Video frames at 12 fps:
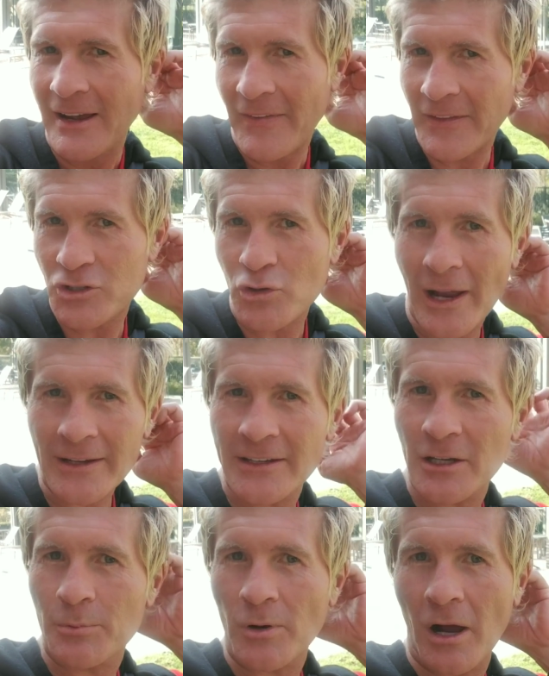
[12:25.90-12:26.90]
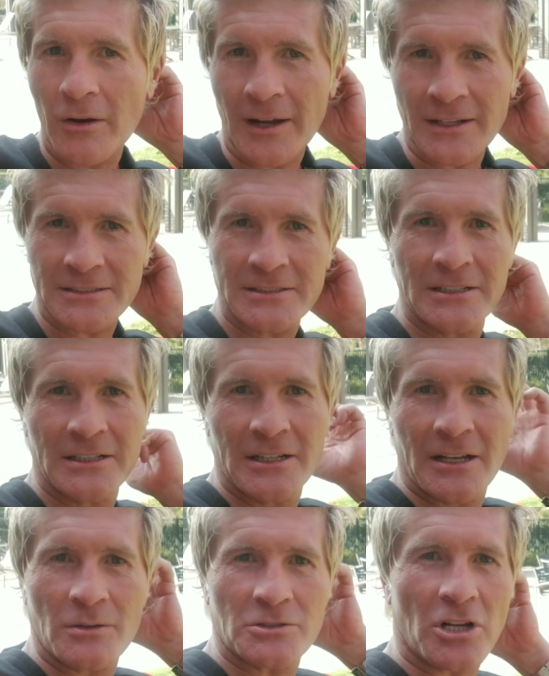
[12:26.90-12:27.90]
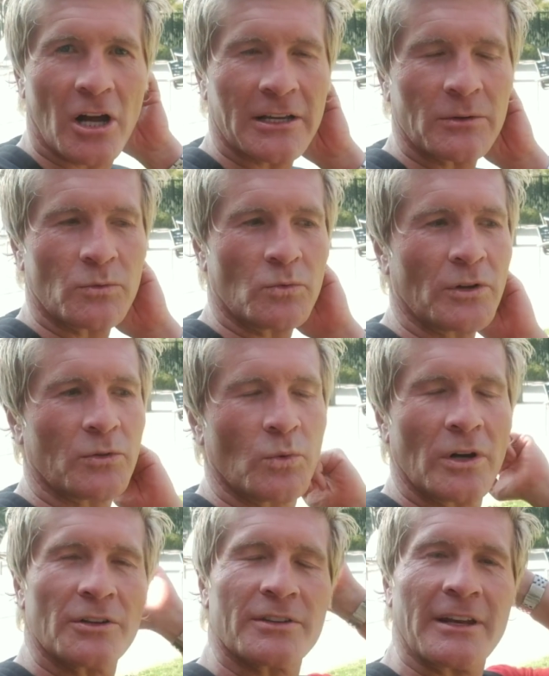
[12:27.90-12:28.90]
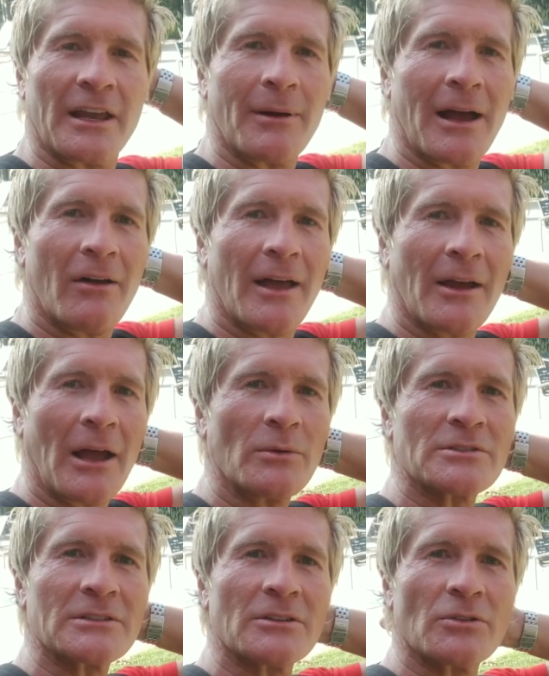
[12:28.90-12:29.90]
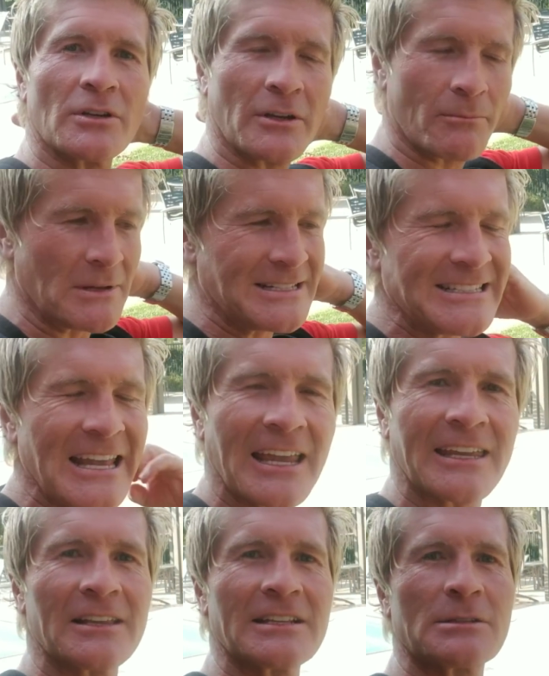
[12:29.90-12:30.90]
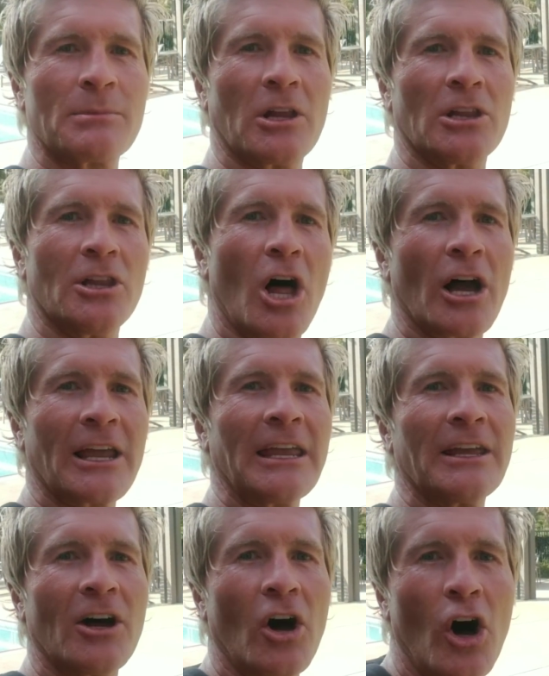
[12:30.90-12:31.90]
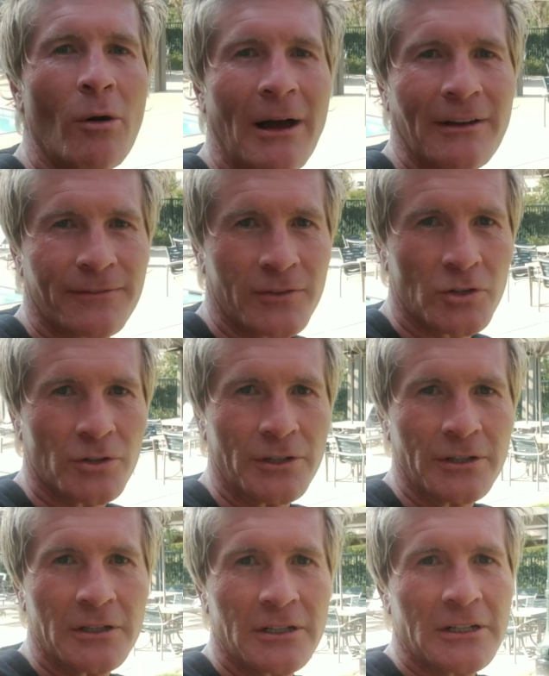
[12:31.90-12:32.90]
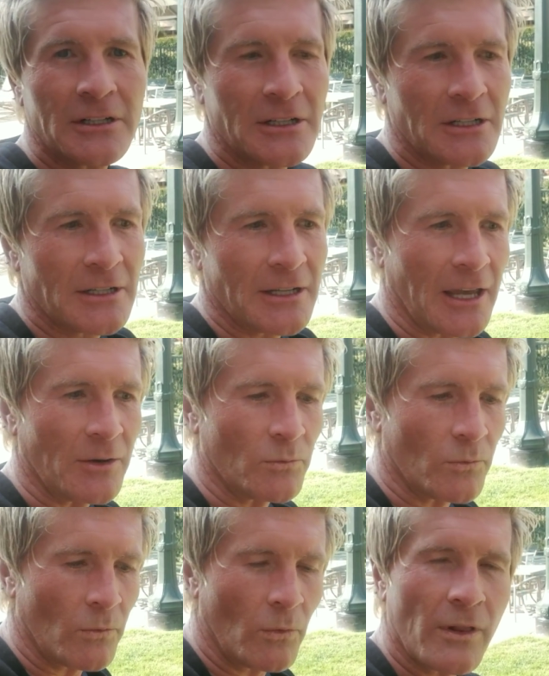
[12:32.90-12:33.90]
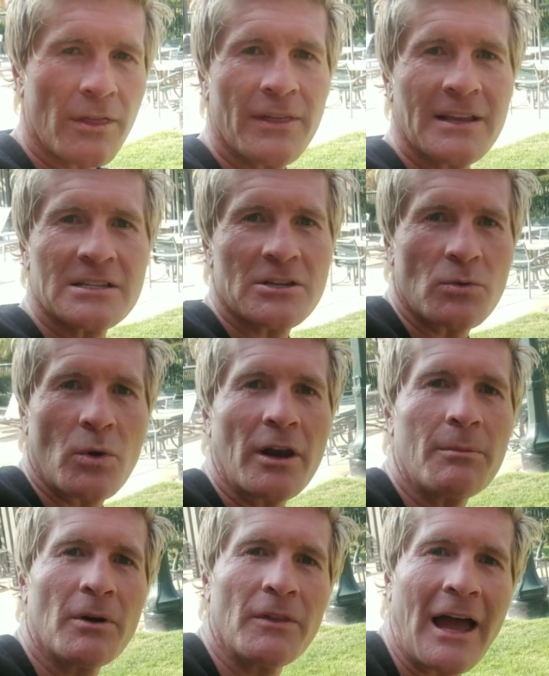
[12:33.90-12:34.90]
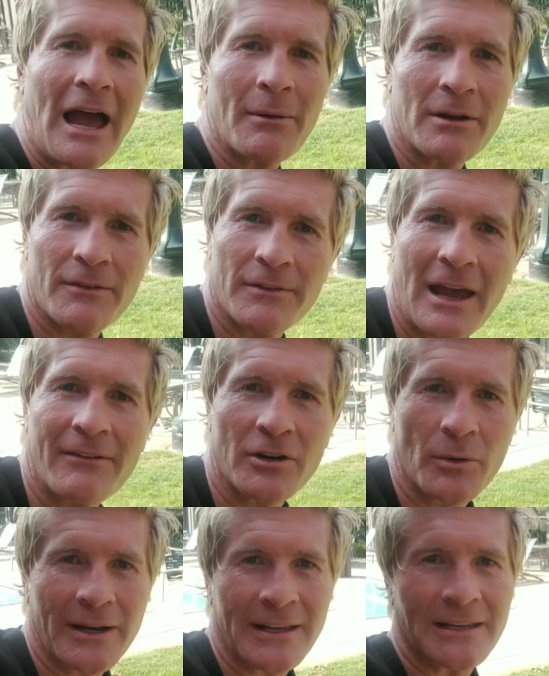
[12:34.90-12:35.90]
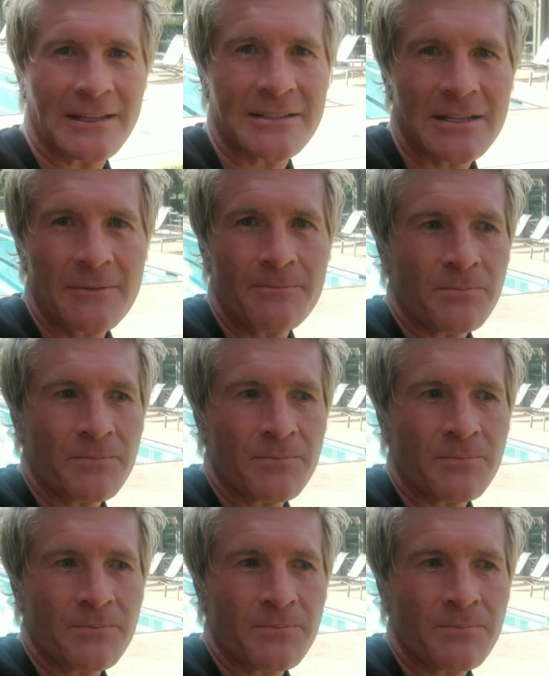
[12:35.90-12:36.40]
And then tracking your progress. I was talking with Will today about how I was meticulous about logging in all my food. And one of the things you want to build the habit of, if you haven't already, is